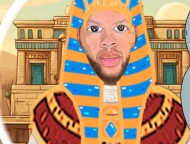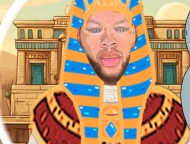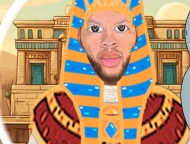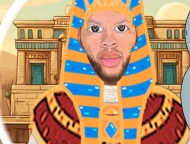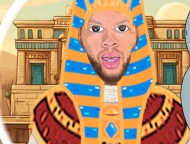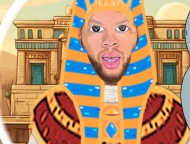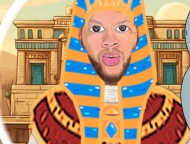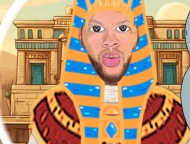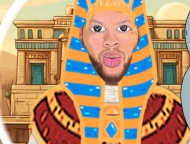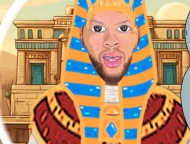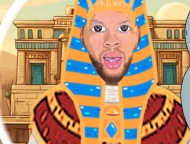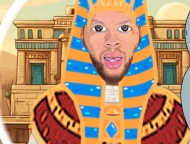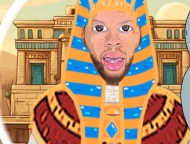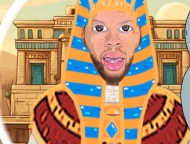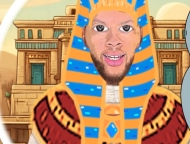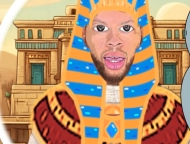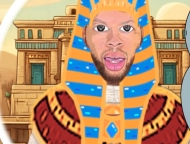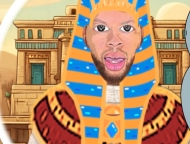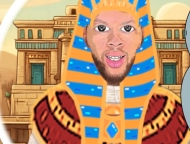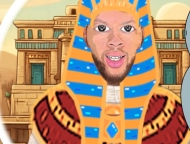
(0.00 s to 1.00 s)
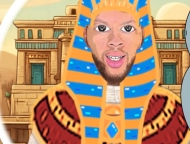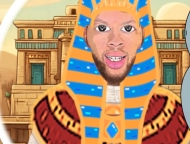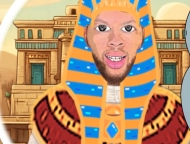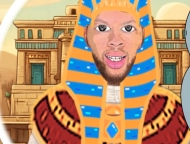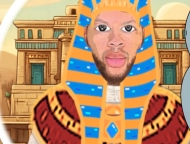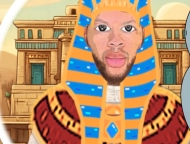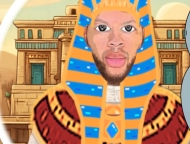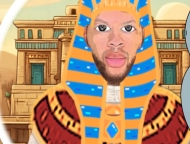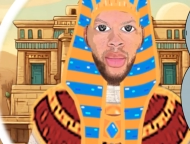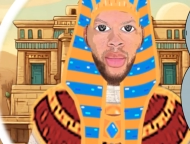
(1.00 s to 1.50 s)
And when that
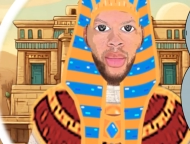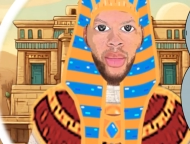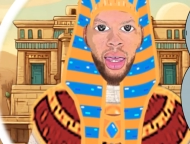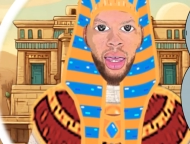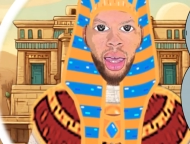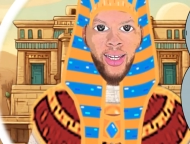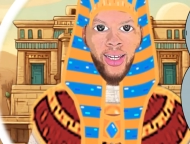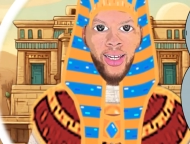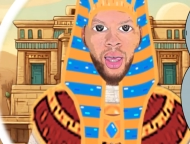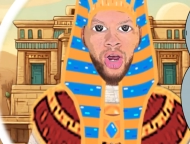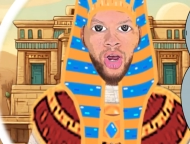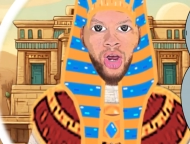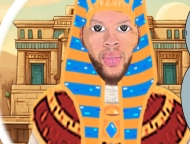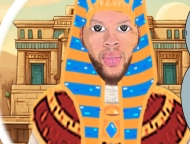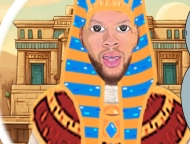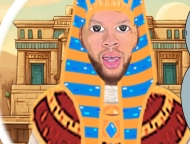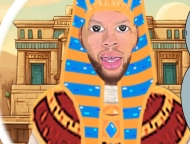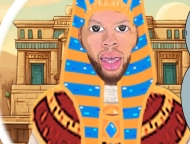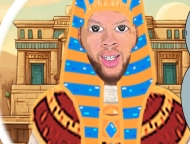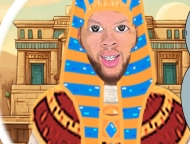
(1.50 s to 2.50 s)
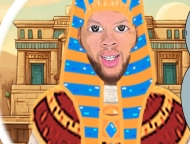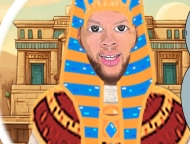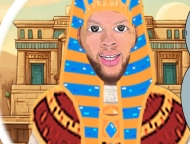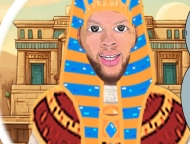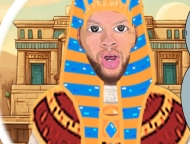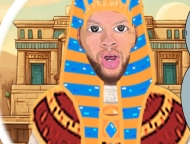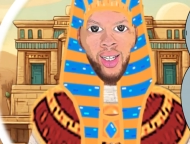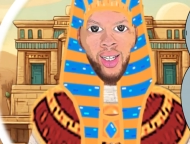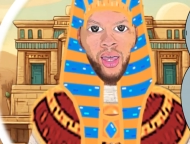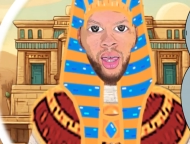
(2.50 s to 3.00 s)
happens, they serve God's
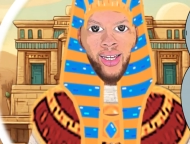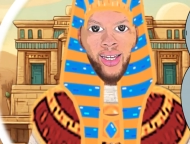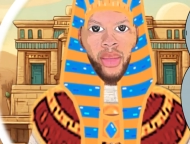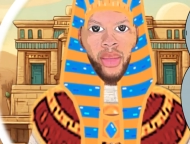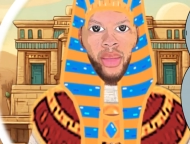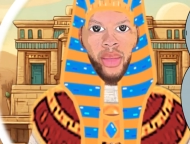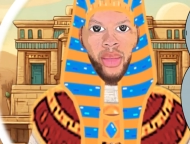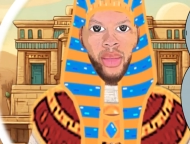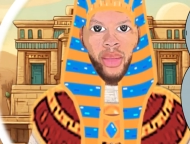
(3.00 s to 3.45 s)
purpose